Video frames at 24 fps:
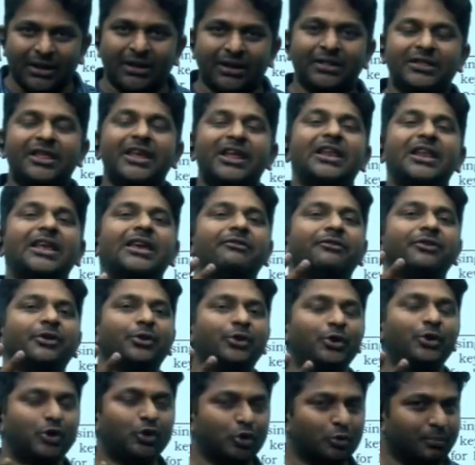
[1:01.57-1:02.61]
they'll give you
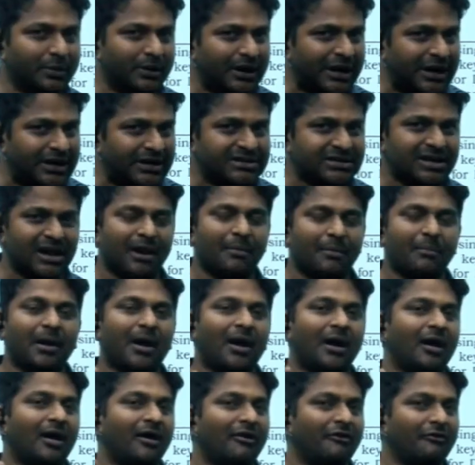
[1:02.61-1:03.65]
2 minutes comma
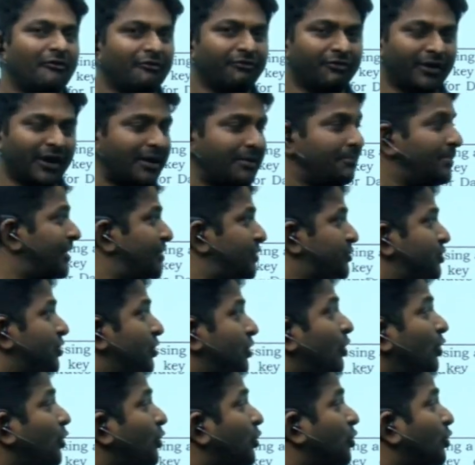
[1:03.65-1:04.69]
5 minutes
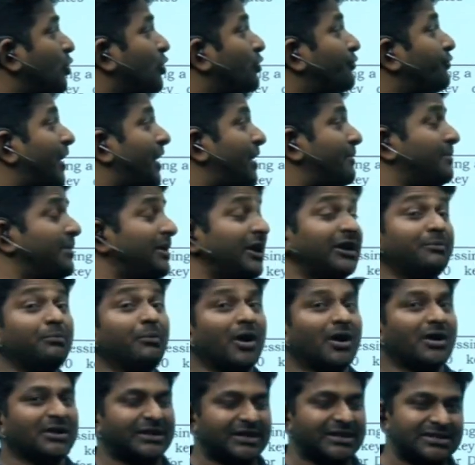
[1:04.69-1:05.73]
two 5 minute
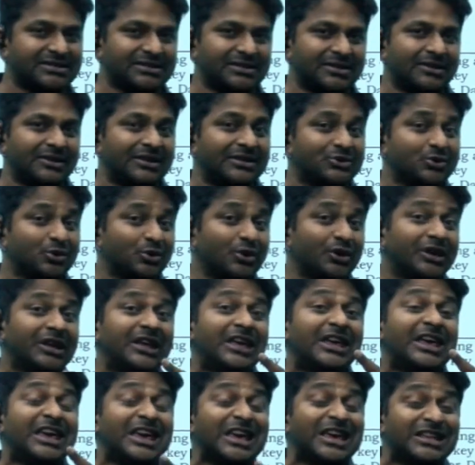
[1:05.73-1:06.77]
mock test so
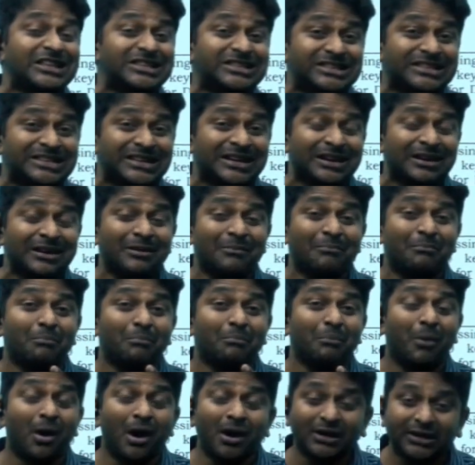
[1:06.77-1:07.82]
each
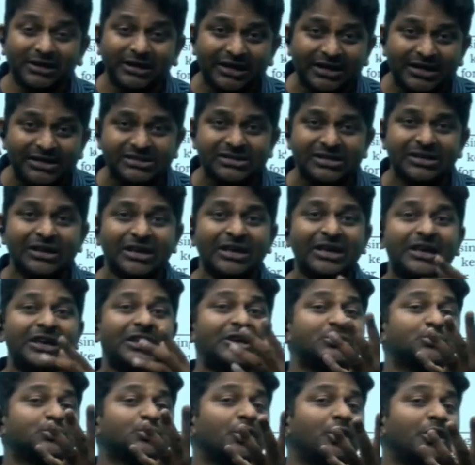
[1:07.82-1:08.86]
mock test
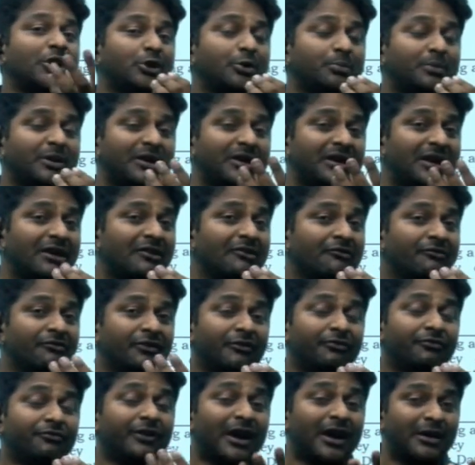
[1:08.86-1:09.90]
is going to be for
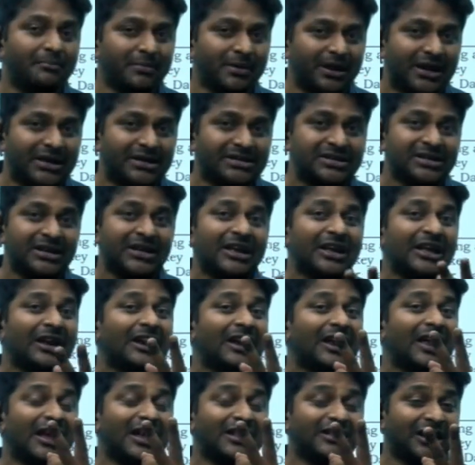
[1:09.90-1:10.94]
5 minutes
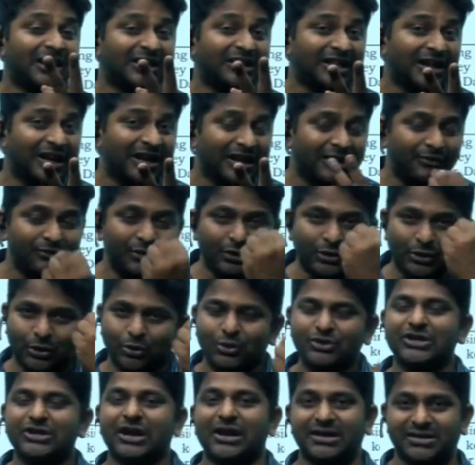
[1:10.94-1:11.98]
like that they'll give you
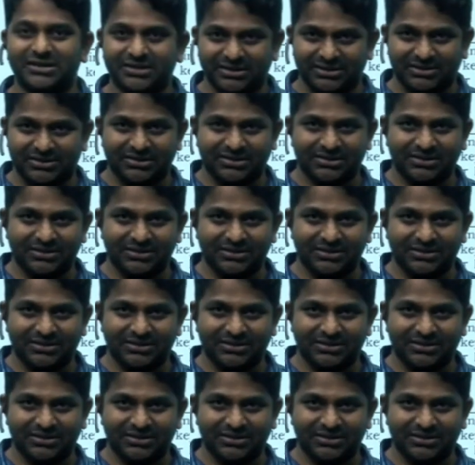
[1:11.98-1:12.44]
two chances